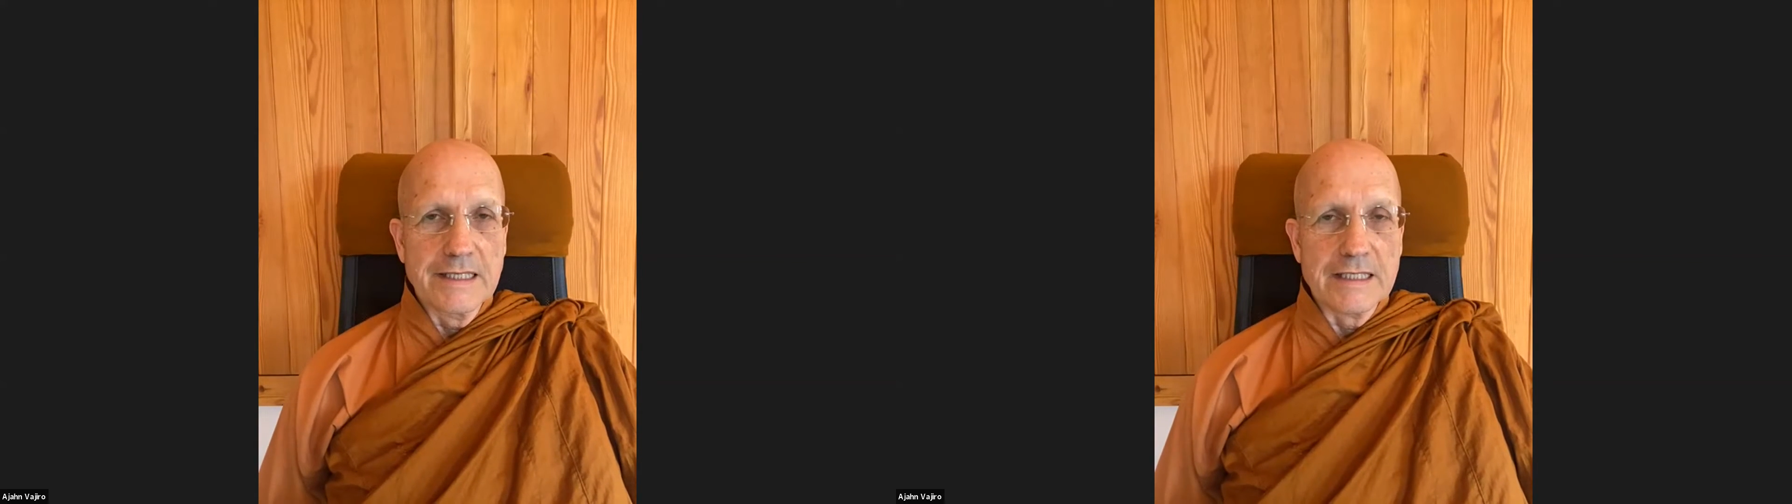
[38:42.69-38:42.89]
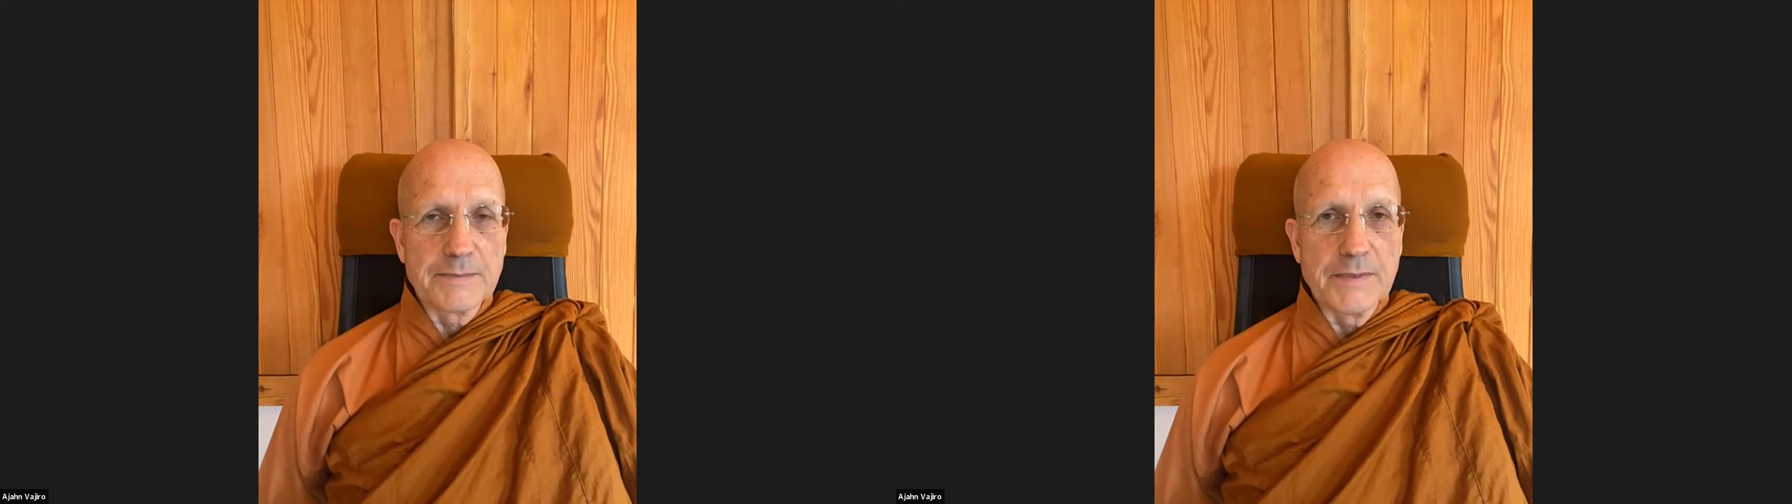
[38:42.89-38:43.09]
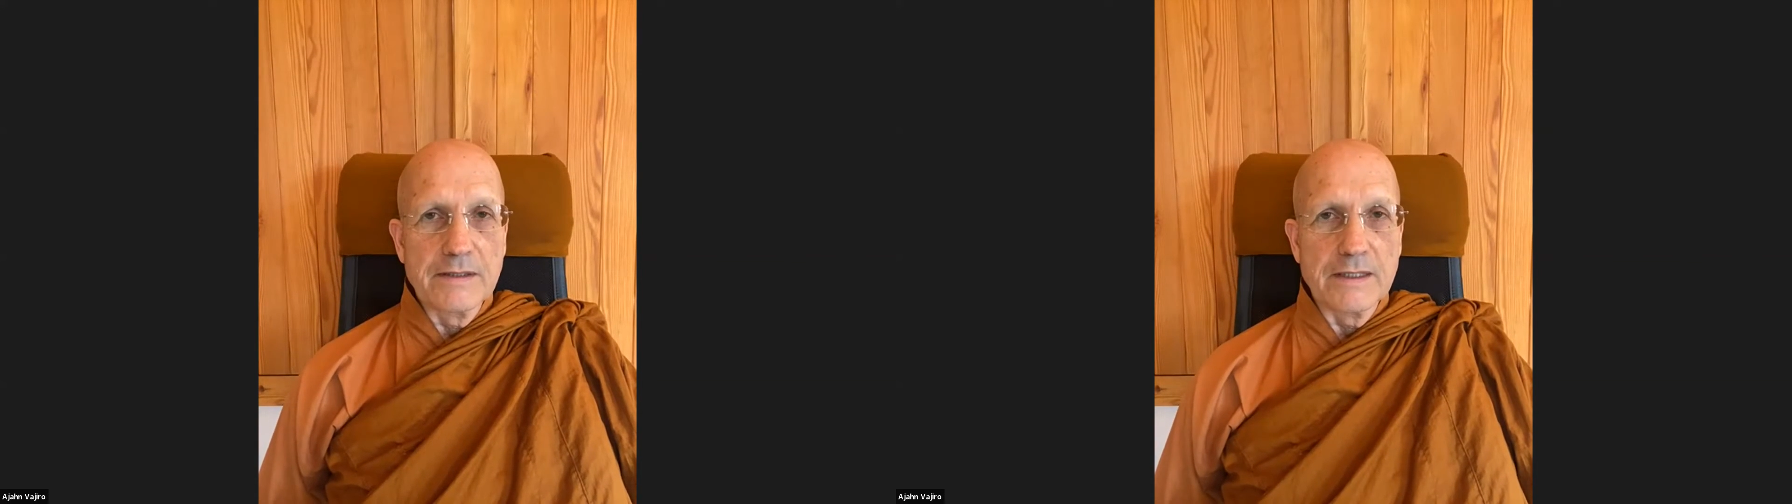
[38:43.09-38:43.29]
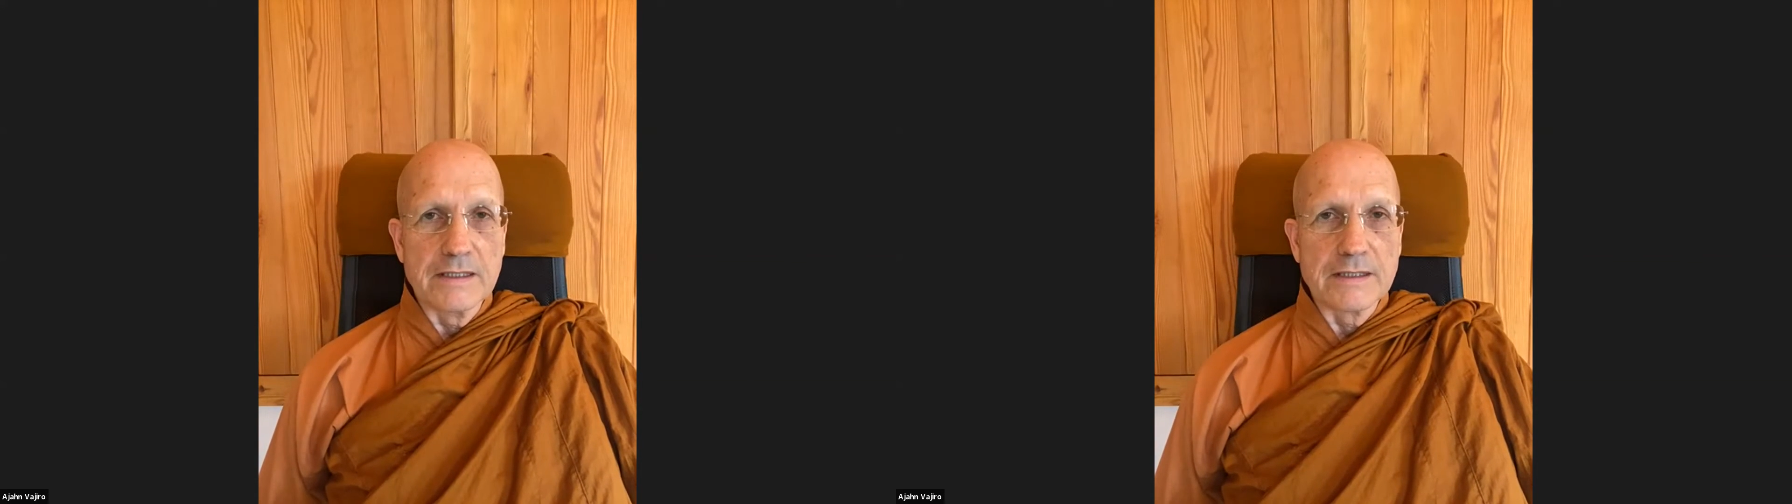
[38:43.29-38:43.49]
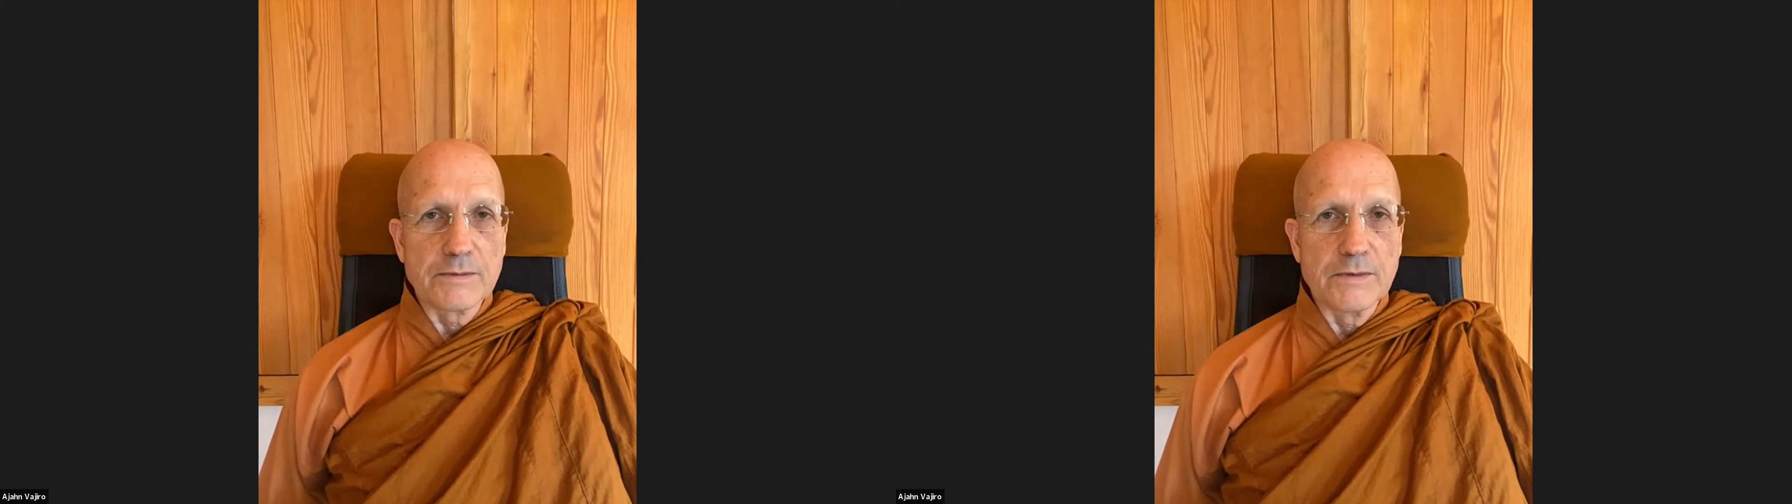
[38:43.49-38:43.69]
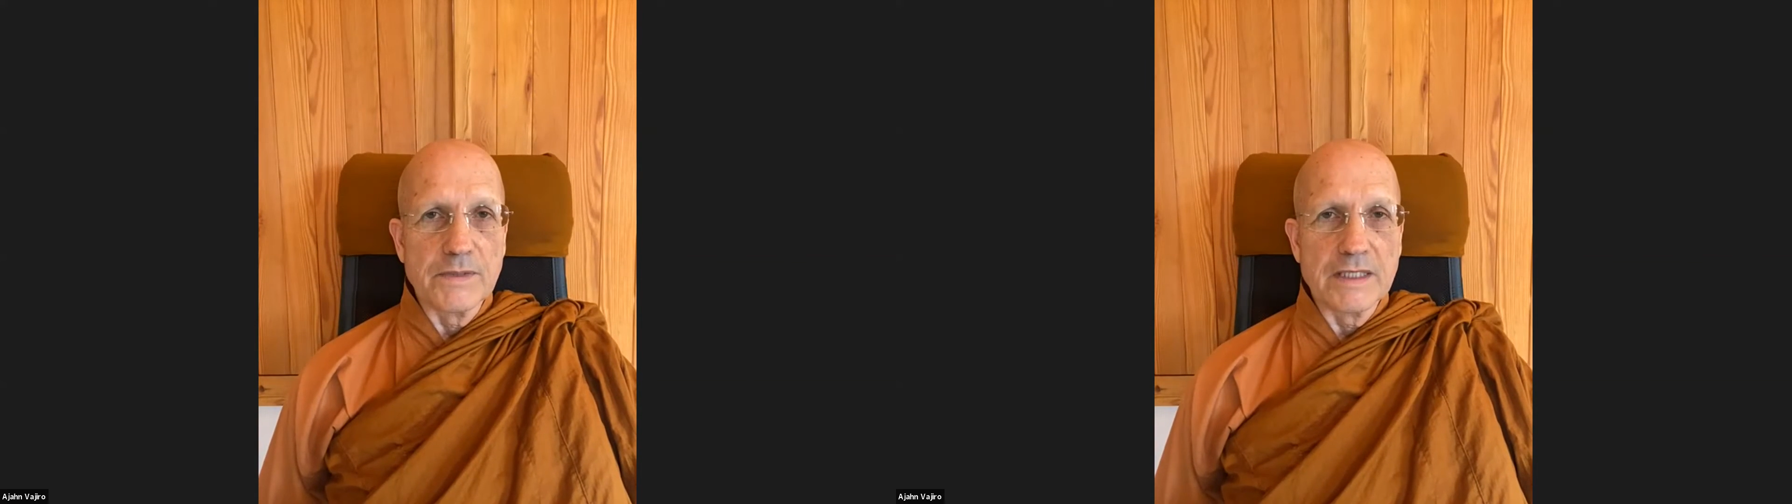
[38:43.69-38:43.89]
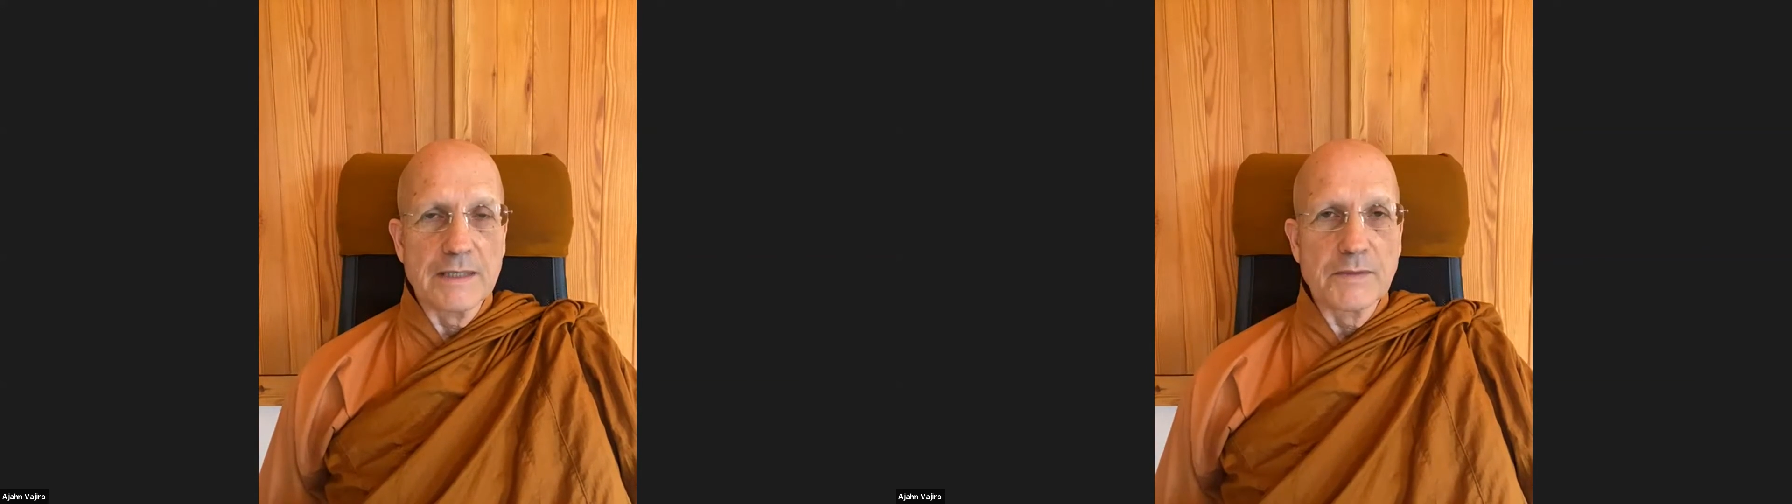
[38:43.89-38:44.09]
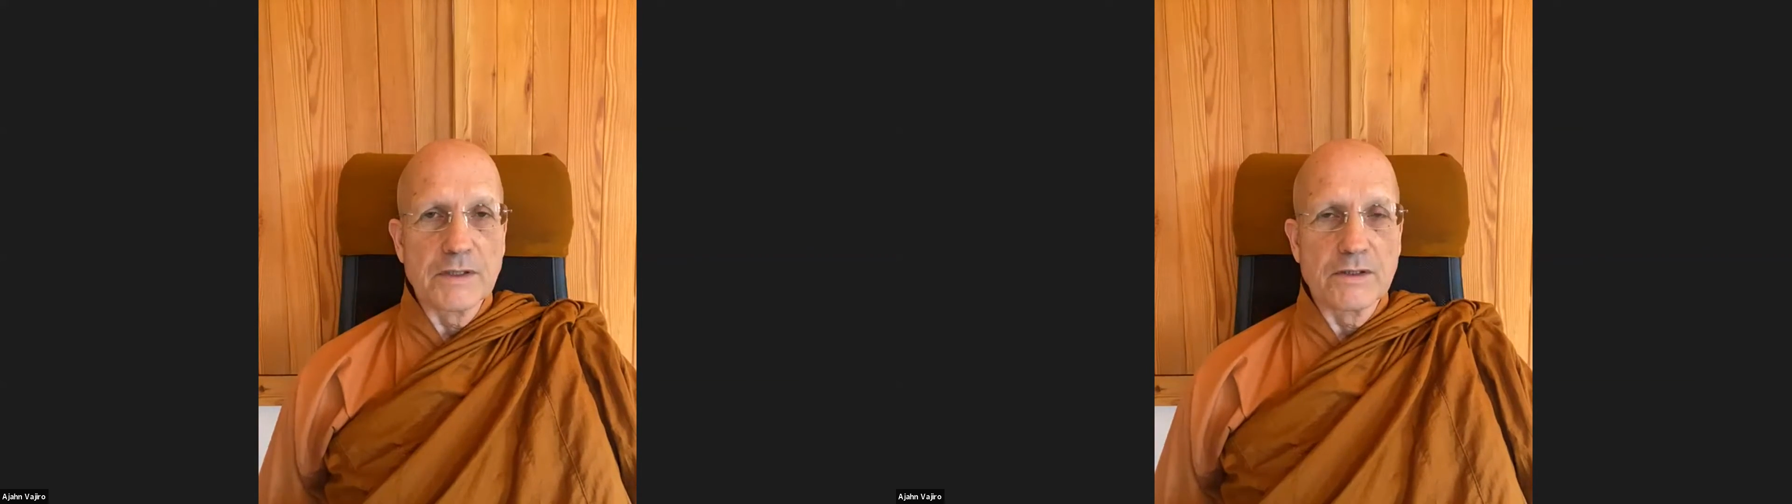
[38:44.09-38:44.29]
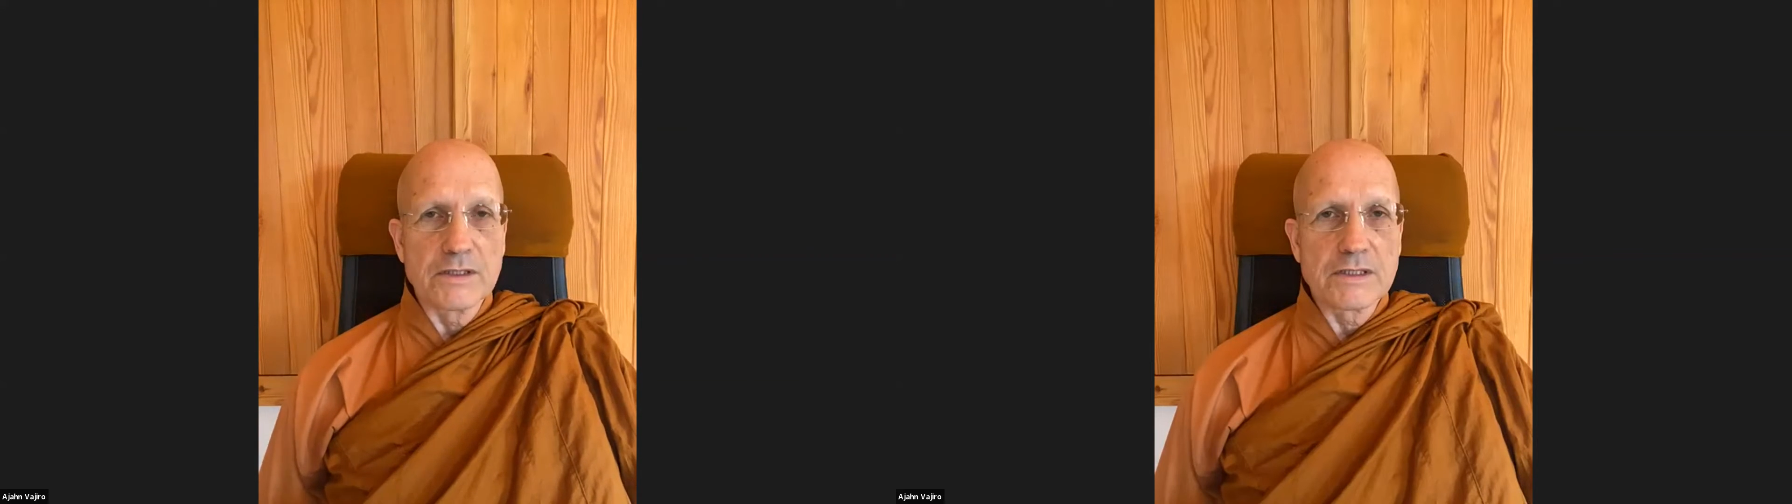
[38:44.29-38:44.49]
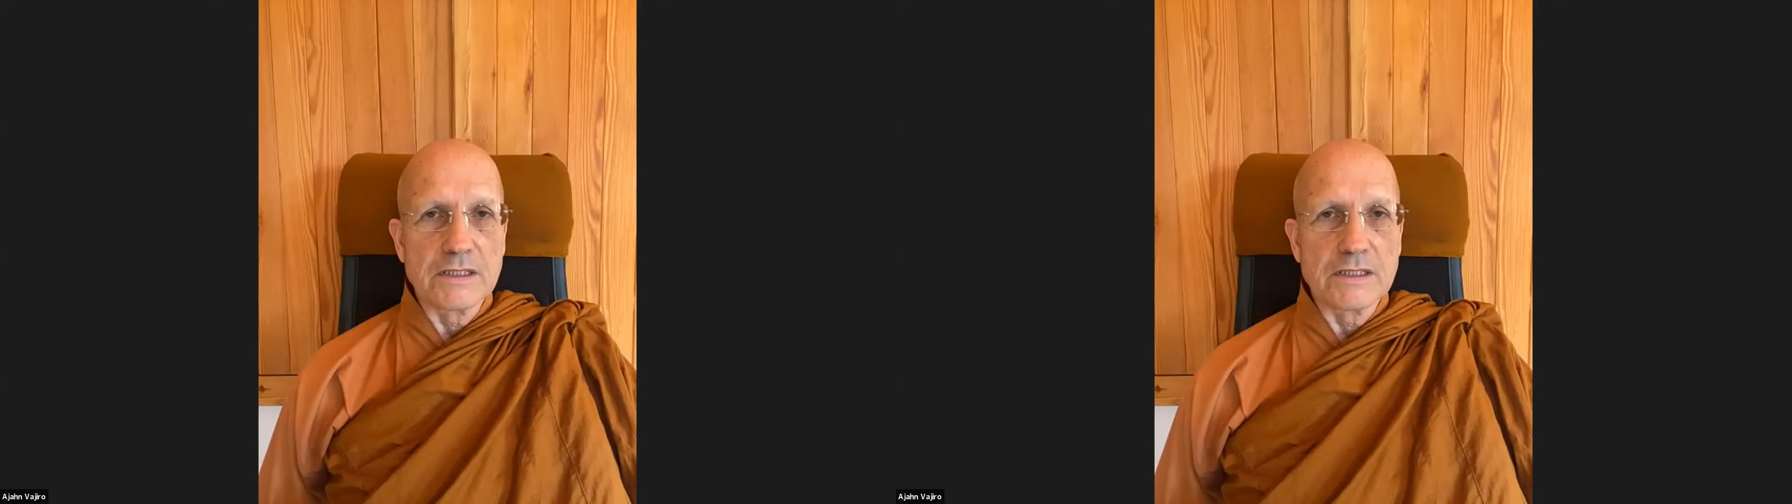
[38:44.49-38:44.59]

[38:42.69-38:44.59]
experience when we come across